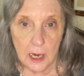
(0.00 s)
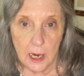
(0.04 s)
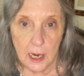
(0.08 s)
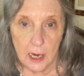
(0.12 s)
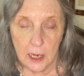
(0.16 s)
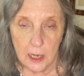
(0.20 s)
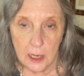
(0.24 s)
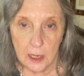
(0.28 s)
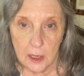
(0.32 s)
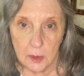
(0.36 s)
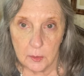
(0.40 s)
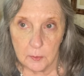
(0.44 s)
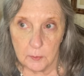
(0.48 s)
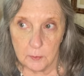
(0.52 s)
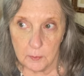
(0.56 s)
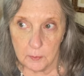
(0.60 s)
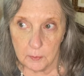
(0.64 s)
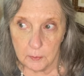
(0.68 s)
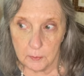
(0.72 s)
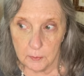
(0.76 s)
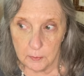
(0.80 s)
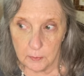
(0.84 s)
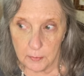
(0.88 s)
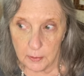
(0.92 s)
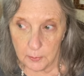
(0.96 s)

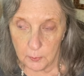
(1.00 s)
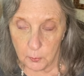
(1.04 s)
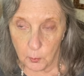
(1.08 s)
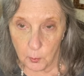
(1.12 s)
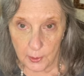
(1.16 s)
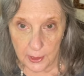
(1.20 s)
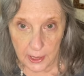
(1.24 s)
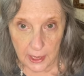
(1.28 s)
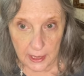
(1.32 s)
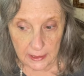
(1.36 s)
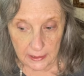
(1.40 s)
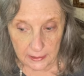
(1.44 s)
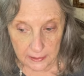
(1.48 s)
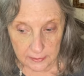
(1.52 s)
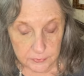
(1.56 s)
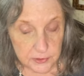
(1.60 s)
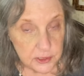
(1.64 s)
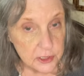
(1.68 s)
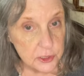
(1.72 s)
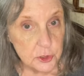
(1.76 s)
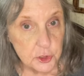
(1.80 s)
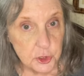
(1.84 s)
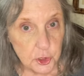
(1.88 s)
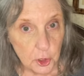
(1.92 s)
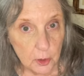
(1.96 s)
When I
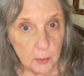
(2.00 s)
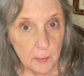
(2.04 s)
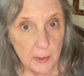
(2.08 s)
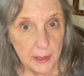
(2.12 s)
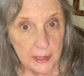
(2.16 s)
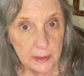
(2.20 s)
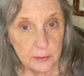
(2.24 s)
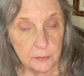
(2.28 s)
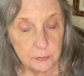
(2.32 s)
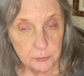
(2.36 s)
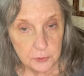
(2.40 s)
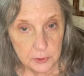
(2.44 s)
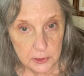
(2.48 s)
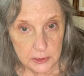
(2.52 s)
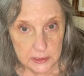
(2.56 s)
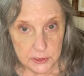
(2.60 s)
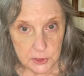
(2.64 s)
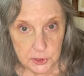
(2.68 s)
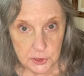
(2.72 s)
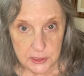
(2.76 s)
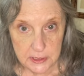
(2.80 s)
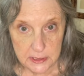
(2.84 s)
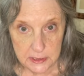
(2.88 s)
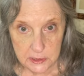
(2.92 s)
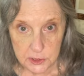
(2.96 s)
lived in Germany, for
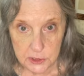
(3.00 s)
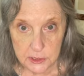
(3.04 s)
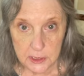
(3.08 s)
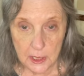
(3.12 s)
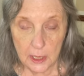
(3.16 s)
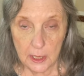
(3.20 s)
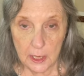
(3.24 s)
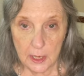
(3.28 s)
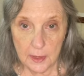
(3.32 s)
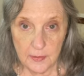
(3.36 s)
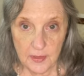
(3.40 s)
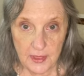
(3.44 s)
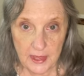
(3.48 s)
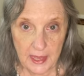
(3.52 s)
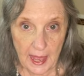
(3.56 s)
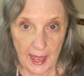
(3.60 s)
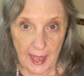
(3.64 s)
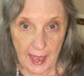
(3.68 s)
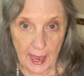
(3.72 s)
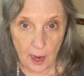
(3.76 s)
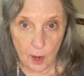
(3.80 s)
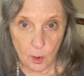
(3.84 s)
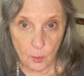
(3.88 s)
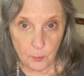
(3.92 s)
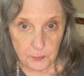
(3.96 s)
instance, the
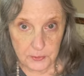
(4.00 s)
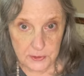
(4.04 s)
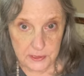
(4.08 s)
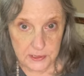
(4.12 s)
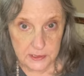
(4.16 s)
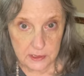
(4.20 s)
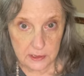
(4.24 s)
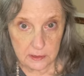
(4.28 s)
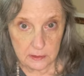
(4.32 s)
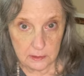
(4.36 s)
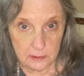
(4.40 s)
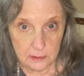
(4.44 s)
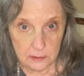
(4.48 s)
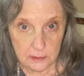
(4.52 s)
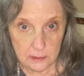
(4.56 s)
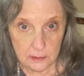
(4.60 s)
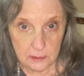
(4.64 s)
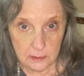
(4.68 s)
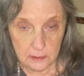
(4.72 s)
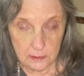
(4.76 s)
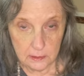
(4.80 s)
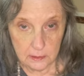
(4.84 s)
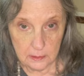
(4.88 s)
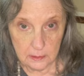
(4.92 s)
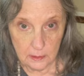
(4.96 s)
Alps
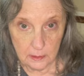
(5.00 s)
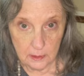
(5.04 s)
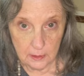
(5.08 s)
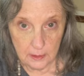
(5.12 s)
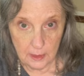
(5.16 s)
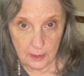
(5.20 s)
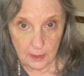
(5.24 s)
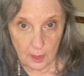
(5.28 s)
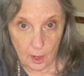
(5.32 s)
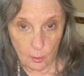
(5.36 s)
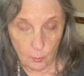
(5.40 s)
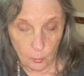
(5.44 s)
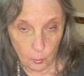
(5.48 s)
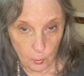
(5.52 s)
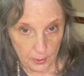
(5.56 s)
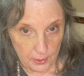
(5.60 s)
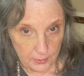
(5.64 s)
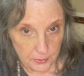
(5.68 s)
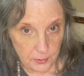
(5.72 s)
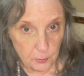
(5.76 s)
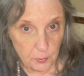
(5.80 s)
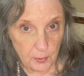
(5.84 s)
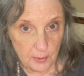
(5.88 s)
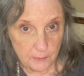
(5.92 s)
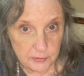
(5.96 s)
are where
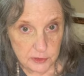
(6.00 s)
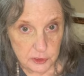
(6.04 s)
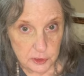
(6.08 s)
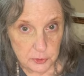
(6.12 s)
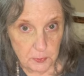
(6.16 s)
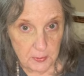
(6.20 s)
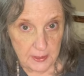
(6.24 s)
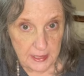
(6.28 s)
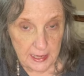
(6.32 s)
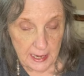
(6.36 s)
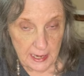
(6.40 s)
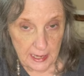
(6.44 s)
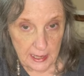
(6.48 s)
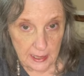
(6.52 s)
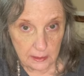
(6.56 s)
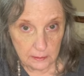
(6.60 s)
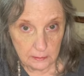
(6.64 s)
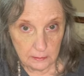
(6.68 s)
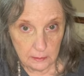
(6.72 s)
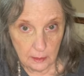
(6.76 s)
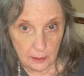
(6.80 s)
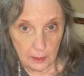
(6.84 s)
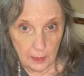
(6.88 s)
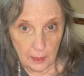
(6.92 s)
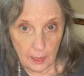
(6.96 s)
the rivers
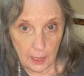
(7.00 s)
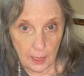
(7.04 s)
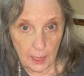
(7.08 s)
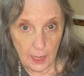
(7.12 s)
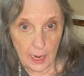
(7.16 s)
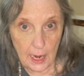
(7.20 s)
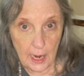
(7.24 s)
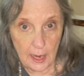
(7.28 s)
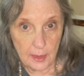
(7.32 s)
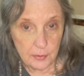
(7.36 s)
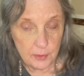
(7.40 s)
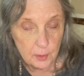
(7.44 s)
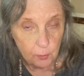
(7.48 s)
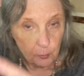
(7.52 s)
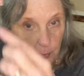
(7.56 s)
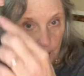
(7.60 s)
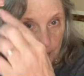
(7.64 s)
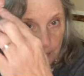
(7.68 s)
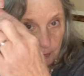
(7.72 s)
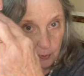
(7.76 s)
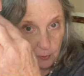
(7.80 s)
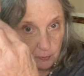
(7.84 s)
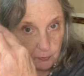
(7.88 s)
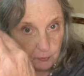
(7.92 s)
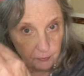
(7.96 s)
began, and the
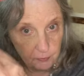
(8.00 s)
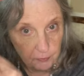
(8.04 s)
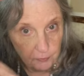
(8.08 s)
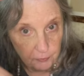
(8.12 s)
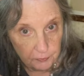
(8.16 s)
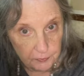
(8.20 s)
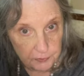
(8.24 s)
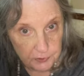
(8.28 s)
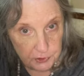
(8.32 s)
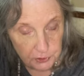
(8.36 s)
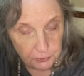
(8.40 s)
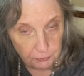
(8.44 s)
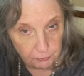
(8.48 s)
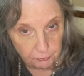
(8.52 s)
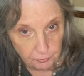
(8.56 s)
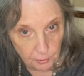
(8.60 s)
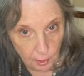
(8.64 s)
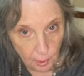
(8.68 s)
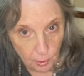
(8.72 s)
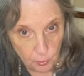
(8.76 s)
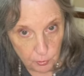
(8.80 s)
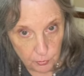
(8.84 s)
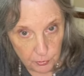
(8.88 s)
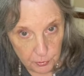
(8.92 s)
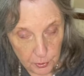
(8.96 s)
river
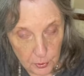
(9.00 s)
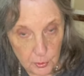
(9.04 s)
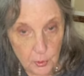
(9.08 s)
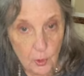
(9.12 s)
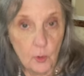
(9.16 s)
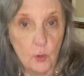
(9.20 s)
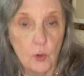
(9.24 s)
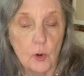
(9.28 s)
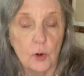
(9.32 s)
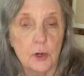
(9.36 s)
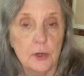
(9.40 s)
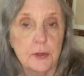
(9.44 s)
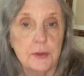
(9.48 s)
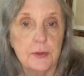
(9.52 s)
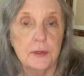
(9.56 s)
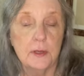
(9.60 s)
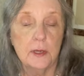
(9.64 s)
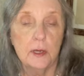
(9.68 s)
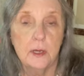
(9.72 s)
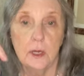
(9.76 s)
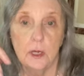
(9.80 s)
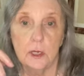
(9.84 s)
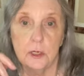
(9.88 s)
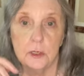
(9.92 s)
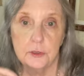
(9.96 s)
flowed north
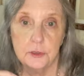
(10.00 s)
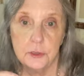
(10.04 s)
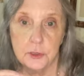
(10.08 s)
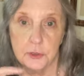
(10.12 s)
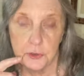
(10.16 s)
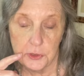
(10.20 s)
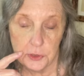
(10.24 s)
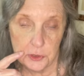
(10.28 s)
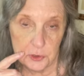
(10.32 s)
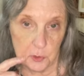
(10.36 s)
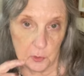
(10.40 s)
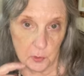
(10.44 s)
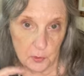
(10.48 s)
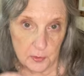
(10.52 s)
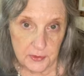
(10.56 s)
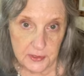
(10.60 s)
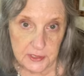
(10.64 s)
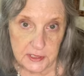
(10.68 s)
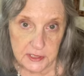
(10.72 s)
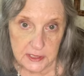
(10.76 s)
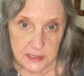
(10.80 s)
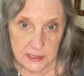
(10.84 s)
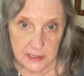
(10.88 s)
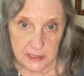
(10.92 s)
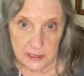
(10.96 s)
to the North
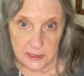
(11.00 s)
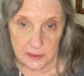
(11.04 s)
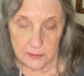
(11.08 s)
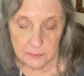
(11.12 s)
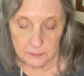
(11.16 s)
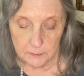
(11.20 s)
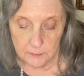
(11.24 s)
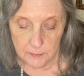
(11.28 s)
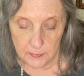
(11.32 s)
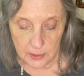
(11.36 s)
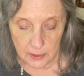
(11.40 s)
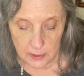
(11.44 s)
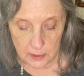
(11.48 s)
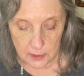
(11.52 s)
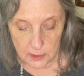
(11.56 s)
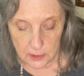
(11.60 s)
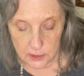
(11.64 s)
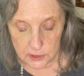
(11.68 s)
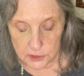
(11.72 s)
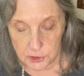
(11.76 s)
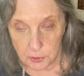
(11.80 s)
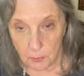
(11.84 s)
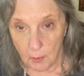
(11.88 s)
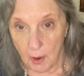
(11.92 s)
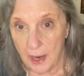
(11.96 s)
Sea.
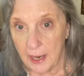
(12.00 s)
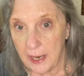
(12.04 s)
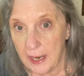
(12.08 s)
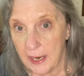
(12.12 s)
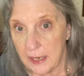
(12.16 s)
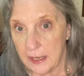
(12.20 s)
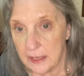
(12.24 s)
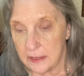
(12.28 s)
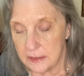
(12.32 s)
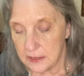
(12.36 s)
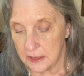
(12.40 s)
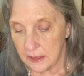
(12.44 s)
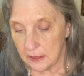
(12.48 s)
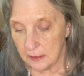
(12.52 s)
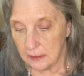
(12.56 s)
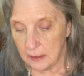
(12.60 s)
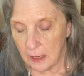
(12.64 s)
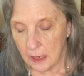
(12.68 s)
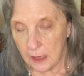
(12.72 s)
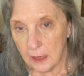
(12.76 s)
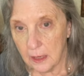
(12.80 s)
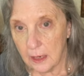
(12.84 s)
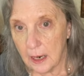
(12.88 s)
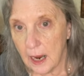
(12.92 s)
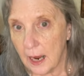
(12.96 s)
So I had
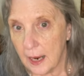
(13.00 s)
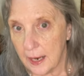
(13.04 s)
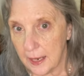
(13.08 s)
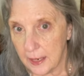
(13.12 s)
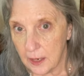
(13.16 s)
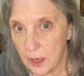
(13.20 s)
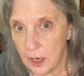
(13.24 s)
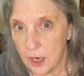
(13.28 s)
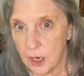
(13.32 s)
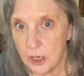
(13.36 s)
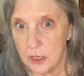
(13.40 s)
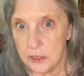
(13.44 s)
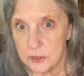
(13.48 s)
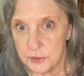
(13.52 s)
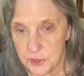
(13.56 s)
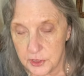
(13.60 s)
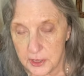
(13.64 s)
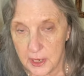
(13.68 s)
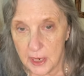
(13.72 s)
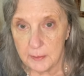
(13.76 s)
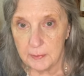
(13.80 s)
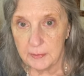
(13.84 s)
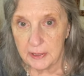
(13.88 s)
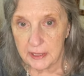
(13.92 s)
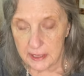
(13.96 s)
a hard
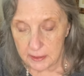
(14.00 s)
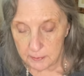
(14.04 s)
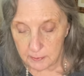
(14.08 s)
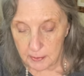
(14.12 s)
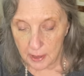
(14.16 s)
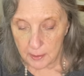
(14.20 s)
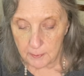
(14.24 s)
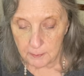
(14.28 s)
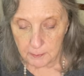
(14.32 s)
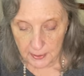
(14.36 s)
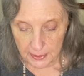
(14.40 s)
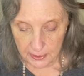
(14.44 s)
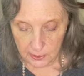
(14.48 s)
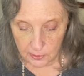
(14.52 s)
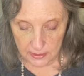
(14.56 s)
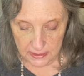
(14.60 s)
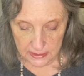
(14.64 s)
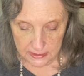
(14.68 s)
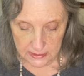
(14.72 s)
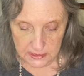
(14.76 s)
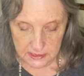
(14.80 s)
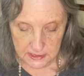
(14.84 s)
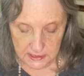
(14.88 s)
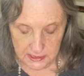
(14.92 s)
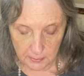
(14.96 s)
time getting my
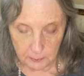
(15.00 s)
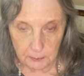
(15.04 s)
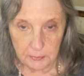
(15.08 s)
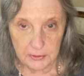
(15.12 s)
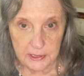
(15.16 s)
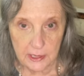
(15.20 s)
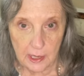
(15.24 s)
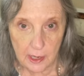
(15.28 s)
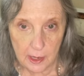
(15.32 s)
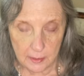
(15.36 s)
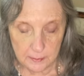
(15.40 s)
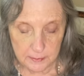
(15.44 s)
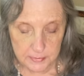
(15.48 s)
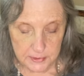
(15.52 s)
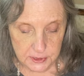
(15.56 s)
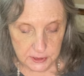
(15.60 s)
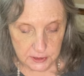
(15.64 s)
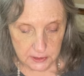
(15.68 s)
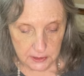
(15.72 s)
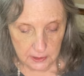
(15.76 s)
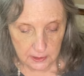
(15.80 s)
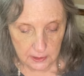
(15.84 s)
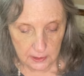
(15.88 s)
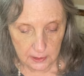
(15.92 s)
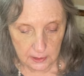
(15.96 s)
bearings sometimes.